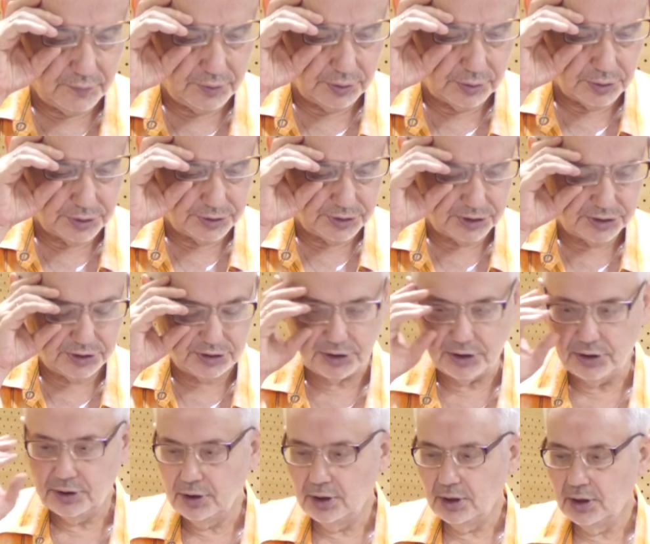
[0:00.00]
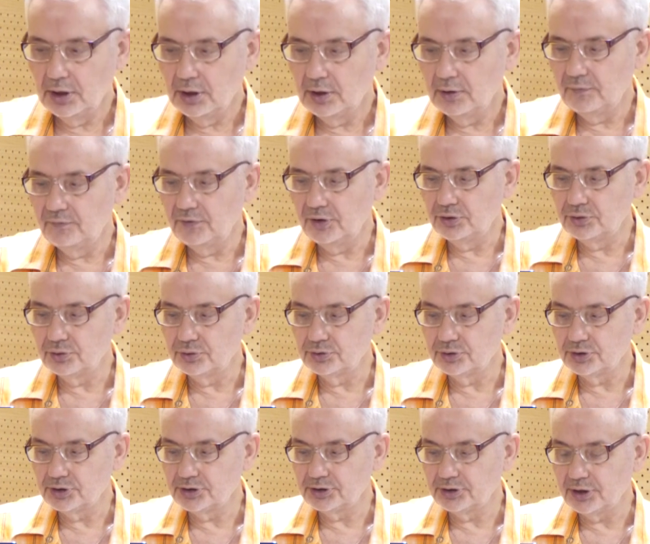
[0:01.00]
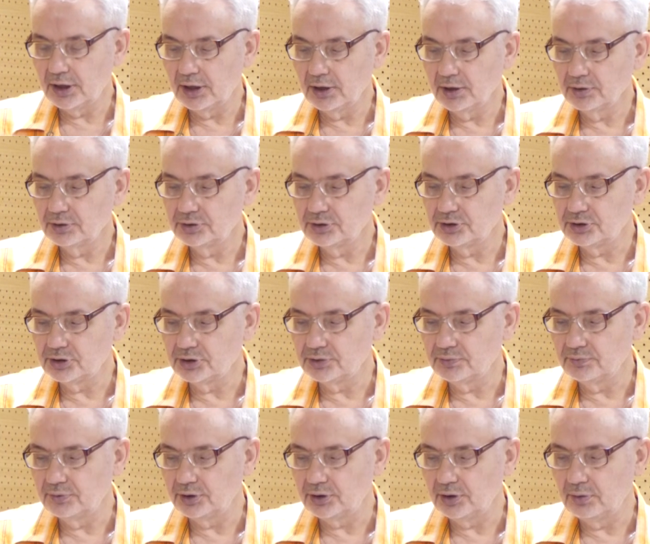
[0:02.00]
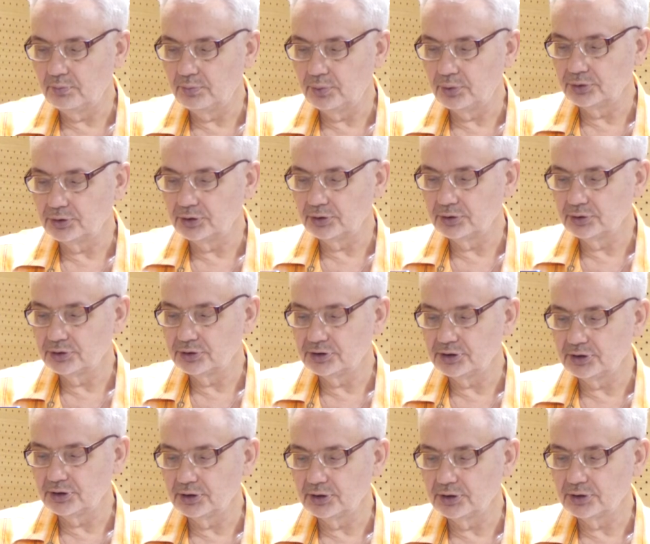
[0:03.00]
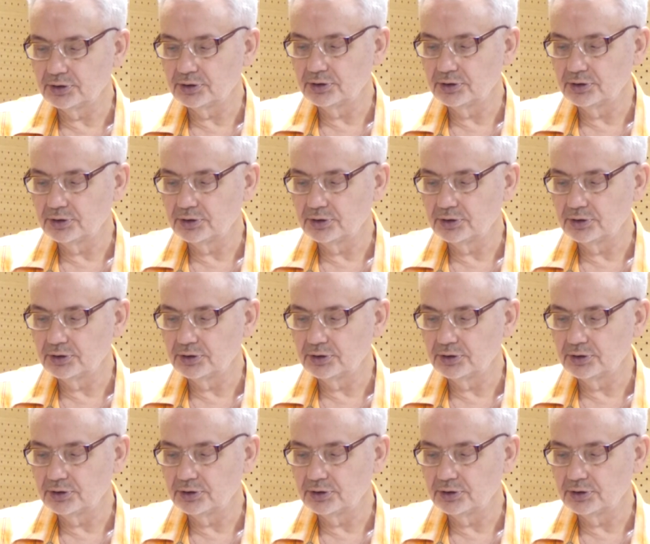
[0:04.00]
velocity v to the star, this is very important thing,